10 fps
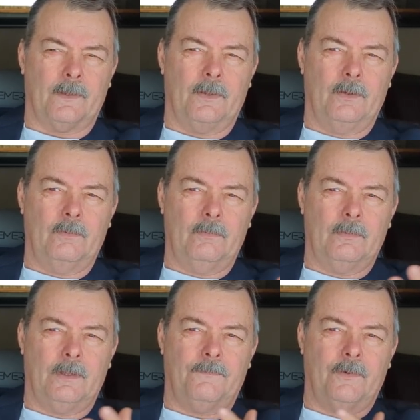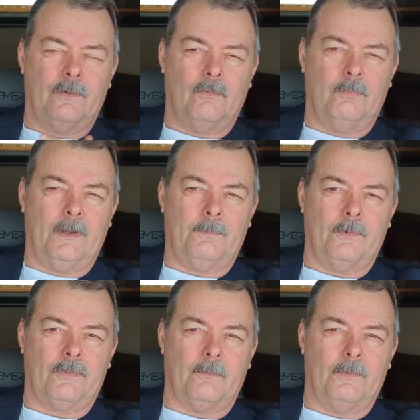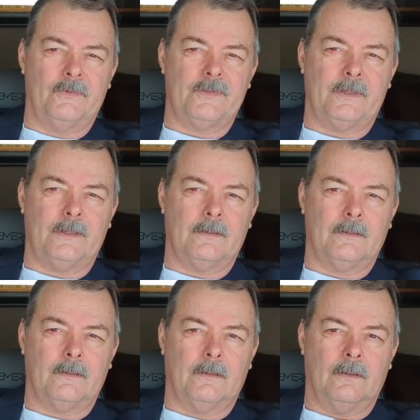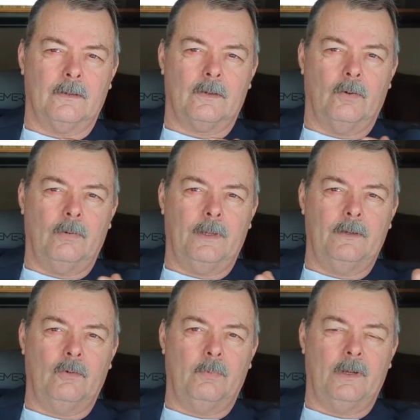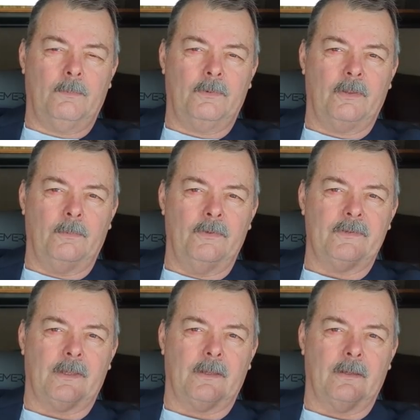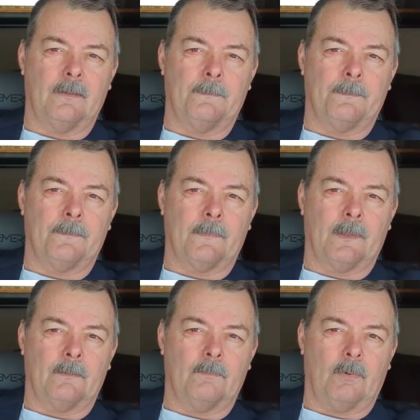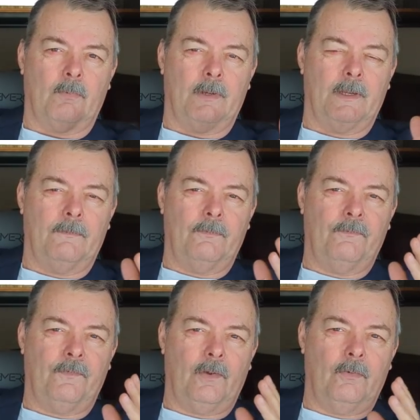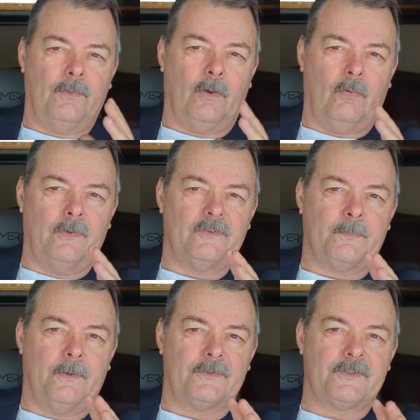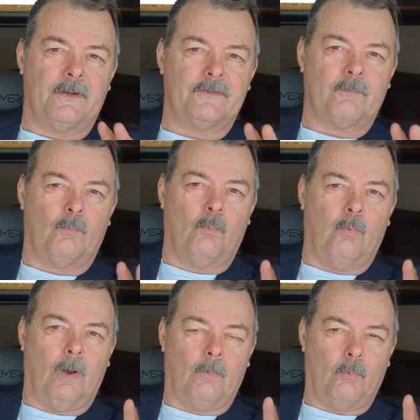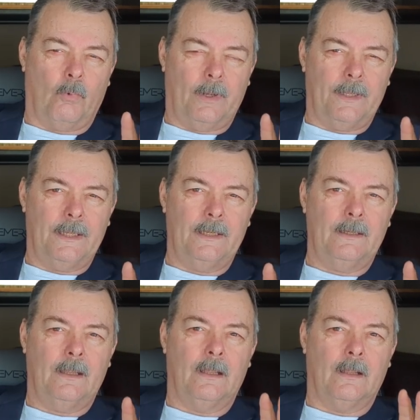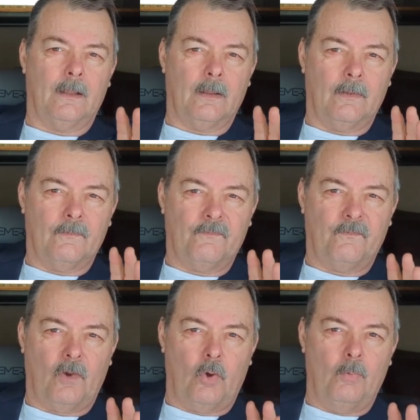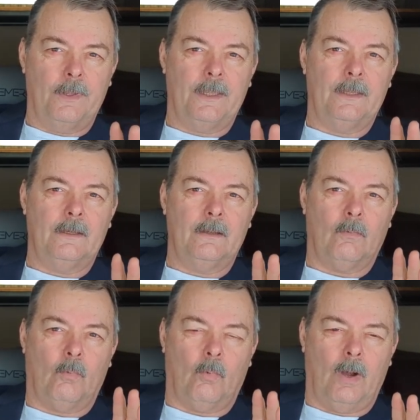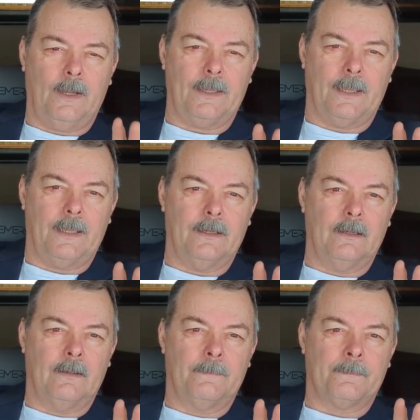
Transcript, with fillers: know, if you're going to open up with the music, go ahead and open up with the music. But whatever flow the Holy Spirit starts uh, running in, flowing in, walking in,